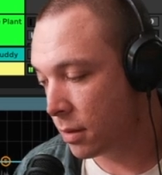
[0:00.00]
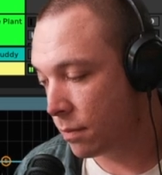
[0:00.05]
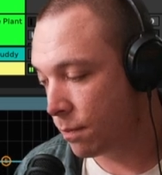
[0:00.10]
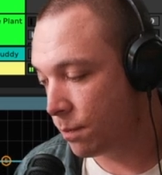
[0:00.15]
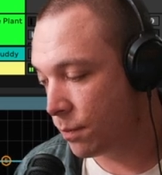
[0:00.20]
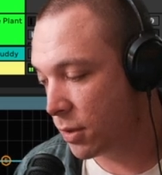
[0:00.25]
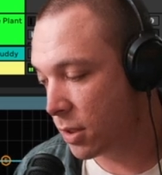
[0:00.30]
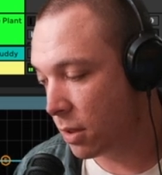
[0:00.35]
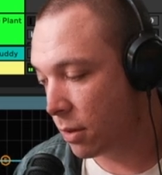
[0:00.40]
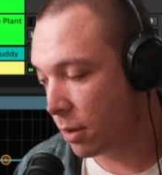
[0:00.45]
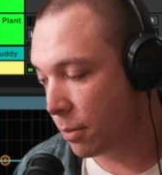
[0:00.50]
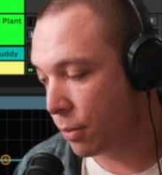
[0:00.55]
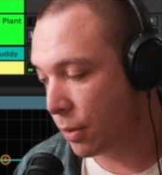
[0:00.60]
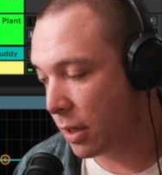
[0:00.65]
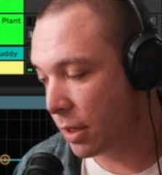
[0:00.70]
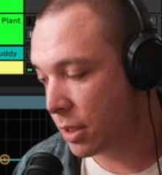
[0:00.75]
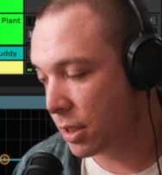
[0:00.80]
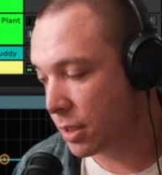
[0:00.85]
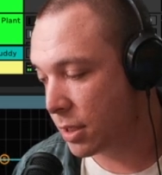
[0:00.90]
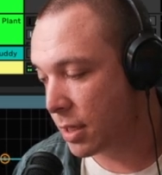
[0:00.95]
So we put
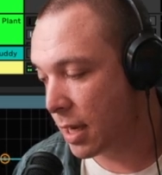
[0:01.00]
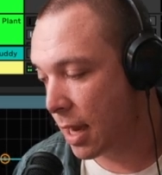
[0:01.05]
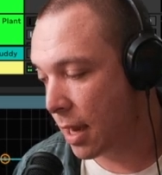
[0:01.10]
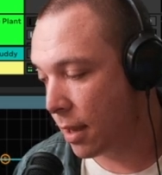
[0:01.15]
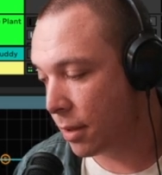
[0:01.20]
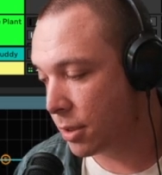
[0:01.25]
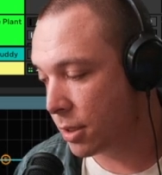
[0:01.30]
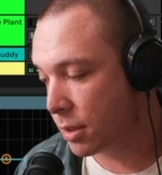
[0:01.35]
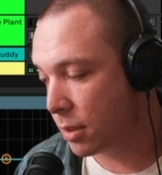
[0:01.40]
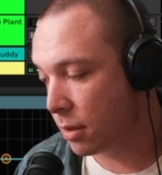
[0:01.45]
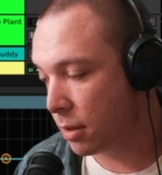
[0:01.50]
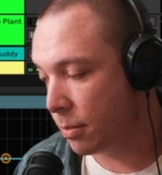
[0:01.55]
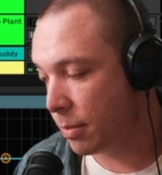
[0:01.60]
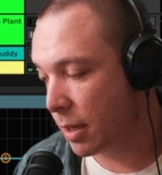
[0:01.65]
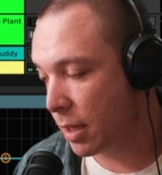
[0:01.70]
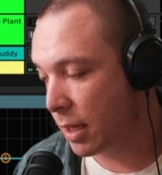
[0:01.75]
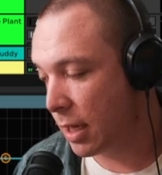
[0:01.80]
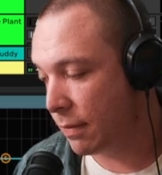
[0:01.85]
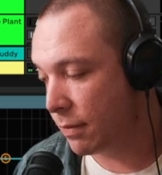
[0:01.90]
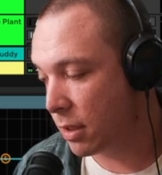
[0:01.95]
it just down just a little
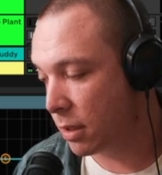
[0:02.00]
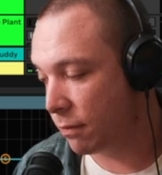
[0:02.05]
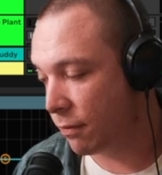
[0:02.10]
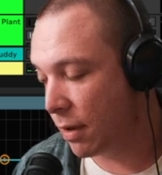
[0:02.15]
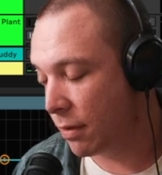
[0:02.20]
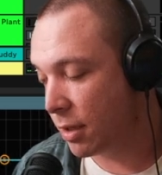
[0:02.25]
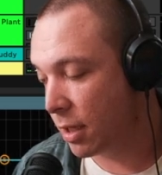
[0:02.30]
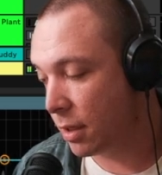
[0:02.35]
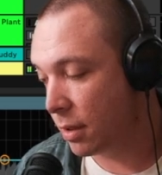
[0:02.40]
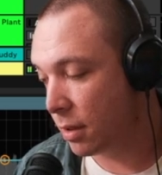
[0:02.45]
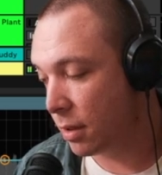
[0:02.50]
bit, even just 15.